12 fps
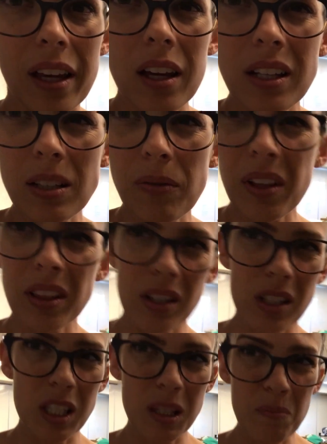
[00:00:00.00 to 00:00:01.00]
except like
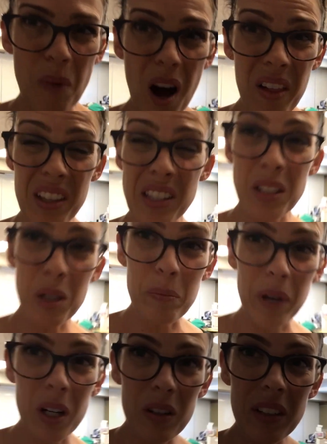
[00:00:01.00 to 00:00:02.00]
the smallest little
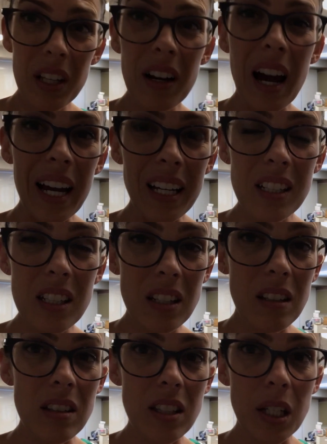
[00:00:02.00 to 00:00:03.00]
bit over there, I can
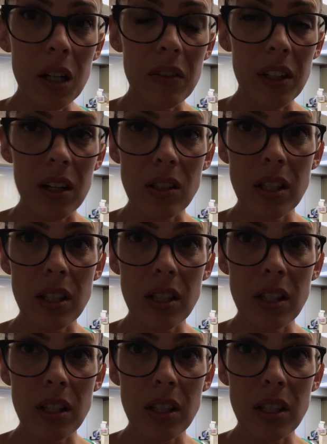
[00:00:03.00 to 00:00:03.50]
still see over there.